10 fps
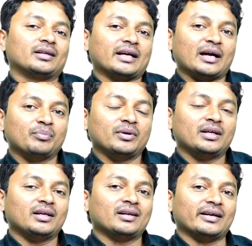the
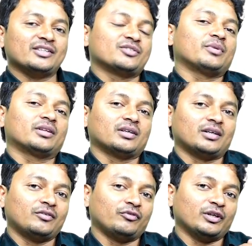capillary rise
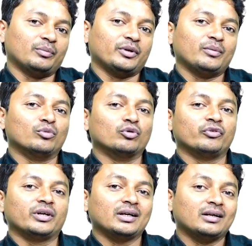method will be
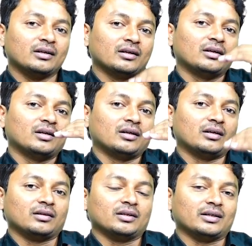moving, the